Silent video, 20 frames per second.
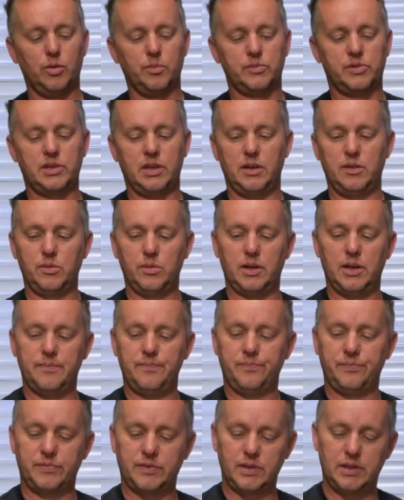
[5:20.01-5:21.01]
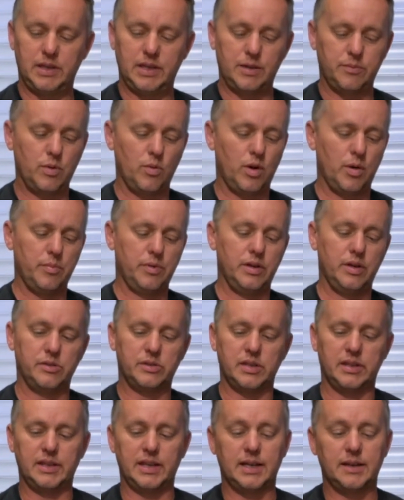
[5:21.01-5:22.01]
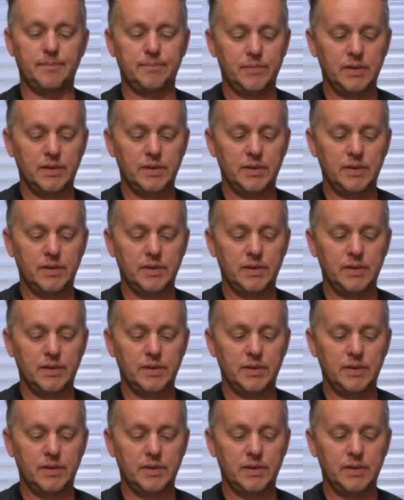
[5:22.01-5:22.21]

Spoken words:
So yeah, we won't be using that.